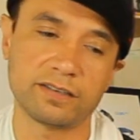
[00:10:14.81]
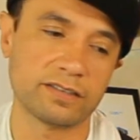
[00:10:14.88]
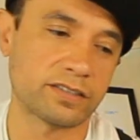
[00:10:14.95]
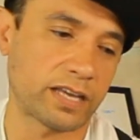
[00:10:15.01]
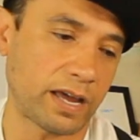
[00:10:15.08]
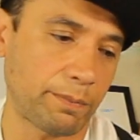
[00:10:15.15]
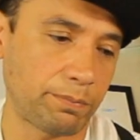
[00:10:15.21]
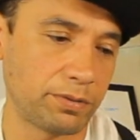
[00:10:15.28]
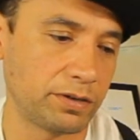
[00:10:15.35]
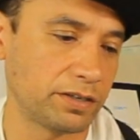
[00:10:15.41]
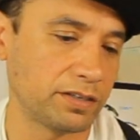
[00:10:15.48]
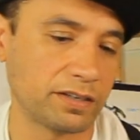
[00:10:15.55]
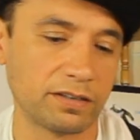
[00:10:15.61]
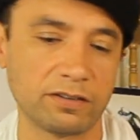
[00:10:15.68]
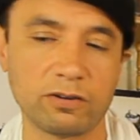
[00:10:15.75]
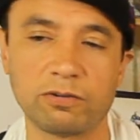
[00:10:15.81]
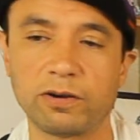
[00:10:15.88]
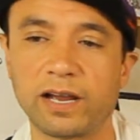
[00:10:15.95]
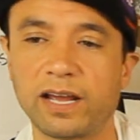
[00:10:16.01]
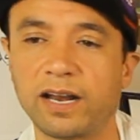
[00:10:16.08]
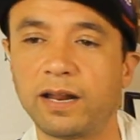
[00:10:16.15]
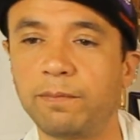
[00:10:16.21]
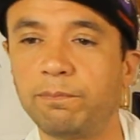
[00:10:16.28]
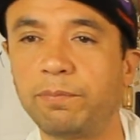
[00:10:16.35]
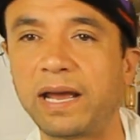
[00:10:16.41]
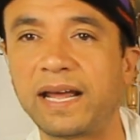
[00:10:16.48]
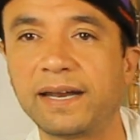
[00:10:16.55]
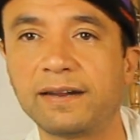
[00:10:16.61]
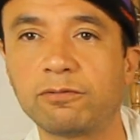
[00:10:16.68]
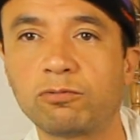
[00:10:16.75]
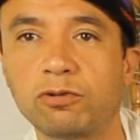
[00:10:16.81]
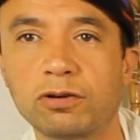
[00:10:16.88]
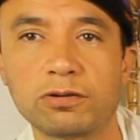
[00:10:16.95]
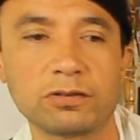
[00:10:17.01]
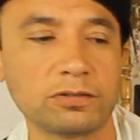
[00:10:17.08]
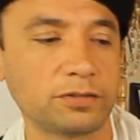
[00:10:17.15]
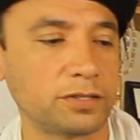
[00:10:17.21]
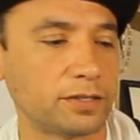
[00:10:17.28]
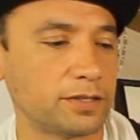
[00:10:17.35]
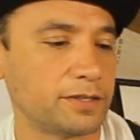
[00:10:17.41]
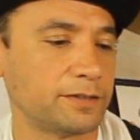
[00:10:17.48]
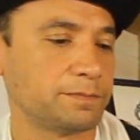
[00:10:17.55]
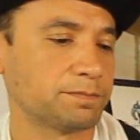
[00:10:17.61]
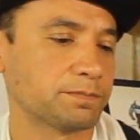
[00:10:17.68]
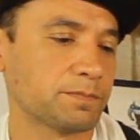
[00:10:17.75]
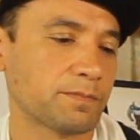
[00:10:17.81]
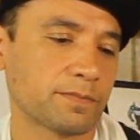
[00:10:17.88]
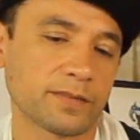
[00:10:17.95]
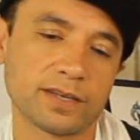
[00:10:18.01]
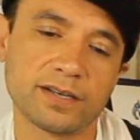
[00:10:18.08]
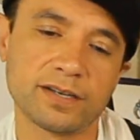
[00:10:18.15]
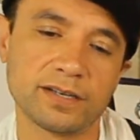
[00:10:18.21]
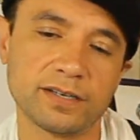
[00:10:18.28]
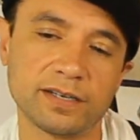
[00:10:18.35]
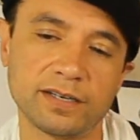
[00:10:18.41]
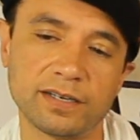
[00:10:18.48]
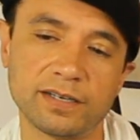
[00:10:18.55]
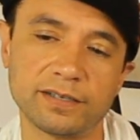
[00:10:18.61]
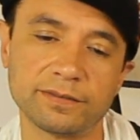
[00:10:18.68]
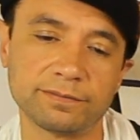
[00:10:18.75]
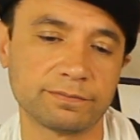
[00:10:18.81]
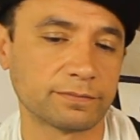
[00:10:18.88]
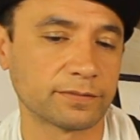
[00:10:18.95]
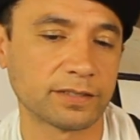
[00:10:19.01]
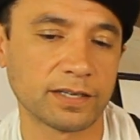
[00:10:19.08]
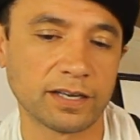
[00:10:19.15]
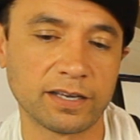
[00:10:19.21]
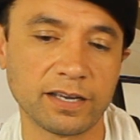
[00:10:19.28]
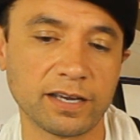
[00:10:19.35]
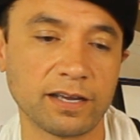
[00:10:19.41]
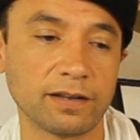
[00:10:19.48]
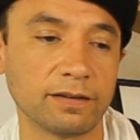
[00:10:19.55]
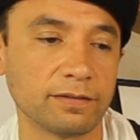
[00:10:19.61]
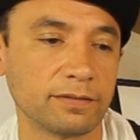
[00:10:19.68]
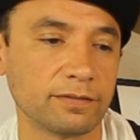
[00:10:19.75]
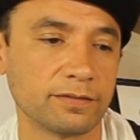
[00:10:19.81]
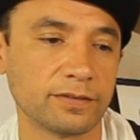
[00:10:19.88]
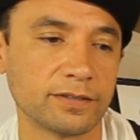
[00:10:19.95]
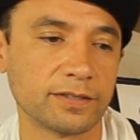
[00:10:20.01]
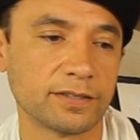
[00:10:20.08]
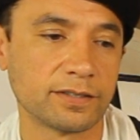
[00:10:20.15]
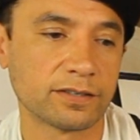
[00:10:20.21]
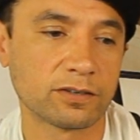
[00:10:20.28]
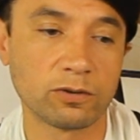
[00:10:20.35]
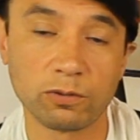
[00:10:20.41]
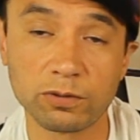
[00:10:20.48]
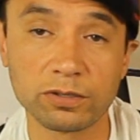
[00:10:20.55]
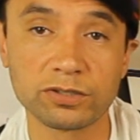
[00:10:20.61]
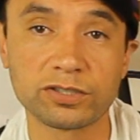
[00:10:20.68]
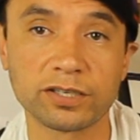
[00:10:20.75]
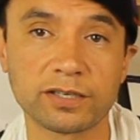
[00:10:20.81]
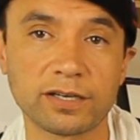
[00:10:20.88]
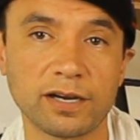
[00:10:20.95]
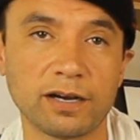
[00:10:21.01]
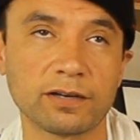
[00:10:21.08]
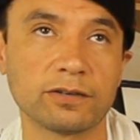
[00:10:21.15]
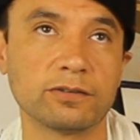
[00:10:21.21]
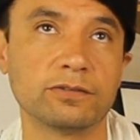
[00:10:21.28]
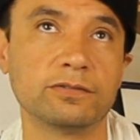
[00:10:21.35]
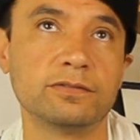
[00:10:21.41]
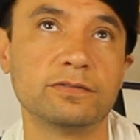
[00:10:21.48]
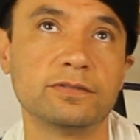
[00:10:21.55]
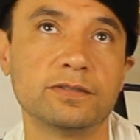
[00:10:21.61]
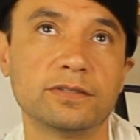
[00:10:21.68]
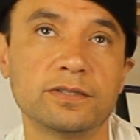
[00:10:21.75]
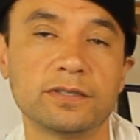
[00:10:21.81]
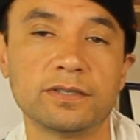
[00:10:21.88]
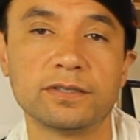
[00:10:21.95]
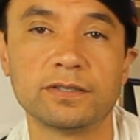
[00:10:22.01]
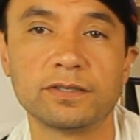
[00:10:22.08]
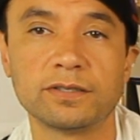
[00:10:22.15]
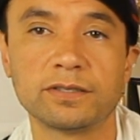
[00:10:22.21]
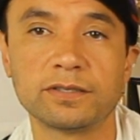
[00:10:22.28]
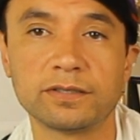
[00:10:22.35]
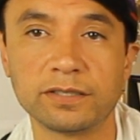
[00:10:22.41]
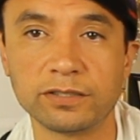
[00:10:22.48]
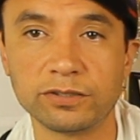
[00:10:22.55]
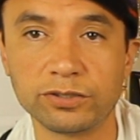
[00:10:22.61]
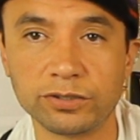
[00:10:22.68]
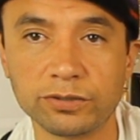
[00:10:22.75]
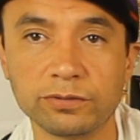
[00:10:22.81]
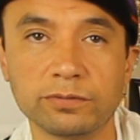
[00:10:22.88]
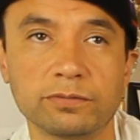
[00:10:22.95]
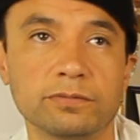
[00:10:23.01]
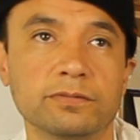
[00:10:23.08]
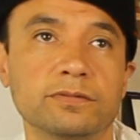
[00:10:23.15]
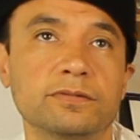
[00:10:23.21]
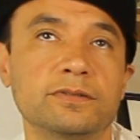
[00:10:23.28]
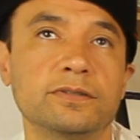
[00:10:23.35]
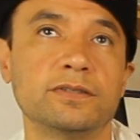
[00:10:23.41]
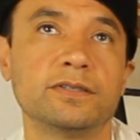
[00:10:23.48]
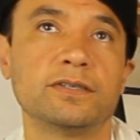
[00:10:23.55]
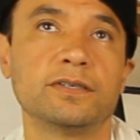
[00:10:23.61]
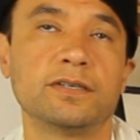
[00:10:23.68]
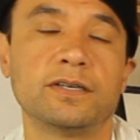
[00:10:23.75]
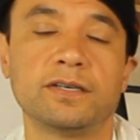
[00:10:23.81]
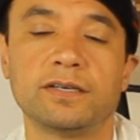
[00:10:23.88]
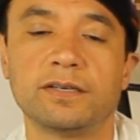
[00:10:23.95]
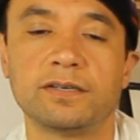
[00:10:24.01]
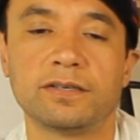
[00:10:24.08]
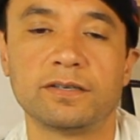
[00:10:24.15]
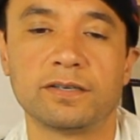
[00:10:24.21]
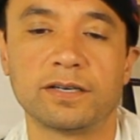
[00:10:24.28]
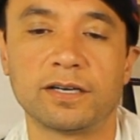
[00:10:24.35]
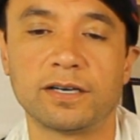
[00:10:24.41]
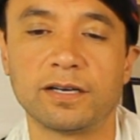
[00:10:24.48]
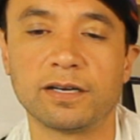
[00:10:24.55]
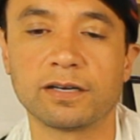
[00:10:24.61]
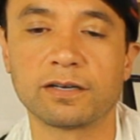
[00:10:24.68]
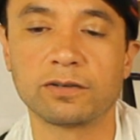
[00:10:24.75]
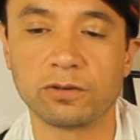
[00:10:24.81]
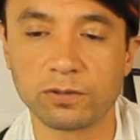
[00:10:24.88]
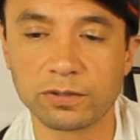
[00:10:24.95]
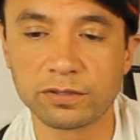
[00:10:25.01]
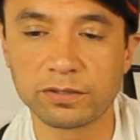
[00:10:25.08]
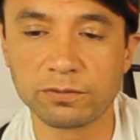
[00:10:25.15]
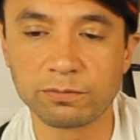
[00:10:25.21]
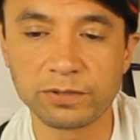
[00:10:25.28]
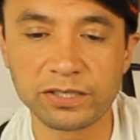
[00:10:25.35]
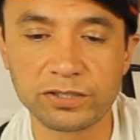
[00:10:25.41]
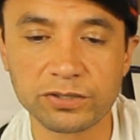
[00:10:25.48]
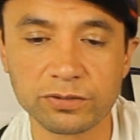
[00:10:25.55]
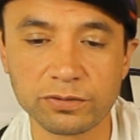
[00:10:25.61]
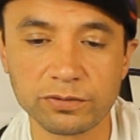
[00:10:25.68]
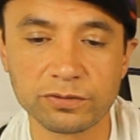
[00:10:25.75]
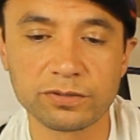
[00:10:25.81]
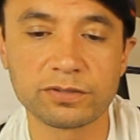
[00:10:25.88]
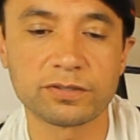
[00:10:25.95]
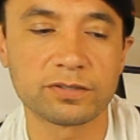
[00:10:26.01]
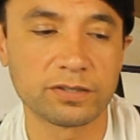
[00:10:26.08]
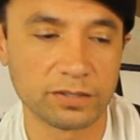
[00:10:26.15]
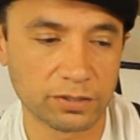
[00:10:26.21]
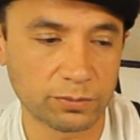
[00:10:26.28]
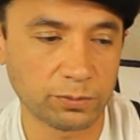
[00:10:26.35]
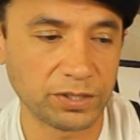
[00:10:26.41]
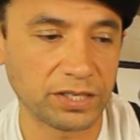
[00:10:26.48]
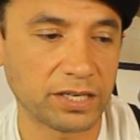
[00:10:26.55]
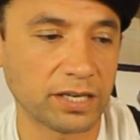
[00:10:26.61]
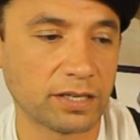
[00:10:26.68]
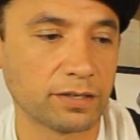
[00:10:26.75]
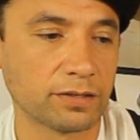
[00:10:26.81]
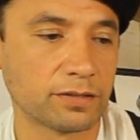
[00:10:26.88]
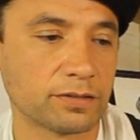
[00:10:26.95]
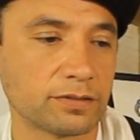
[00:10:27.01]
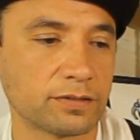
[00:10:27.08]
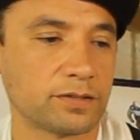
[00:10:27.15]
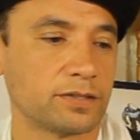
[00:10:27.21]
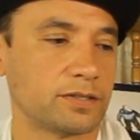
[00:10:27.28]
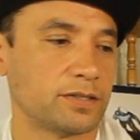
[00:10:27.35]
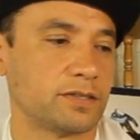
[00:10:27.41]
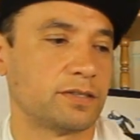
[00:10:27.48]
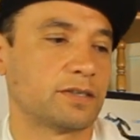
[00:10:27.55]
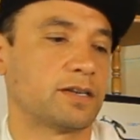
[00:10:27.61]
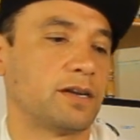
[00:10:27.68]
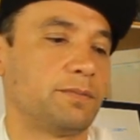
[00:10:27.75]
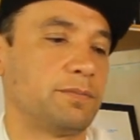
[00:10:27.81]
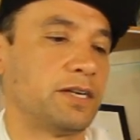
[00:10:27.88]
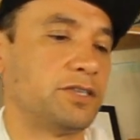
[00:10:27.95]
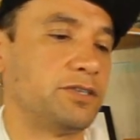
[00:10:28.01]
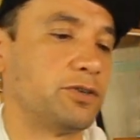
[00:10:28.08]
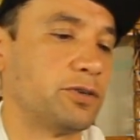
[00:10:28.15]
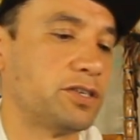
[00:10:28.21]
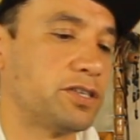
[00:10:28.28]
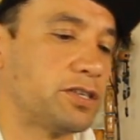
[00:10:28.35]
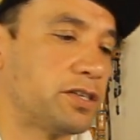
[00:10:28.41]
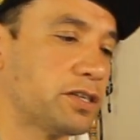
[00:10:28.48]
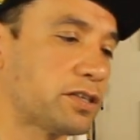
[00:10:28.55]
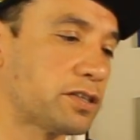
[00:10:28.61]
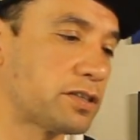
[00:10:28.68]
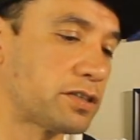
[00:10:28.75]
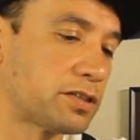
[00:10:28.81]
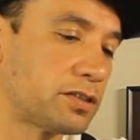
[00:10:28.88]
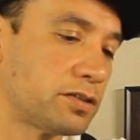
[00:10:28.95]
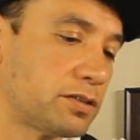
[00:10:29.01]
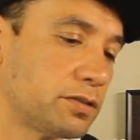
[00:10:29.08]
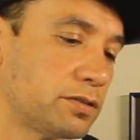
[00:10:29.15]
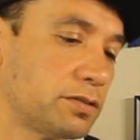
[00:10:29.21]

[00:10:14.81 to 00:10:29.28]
things happening in no-handed bandit world. Uh, again, going to Chicago in June. Uh, going to regionals this weekend. Got my joysticks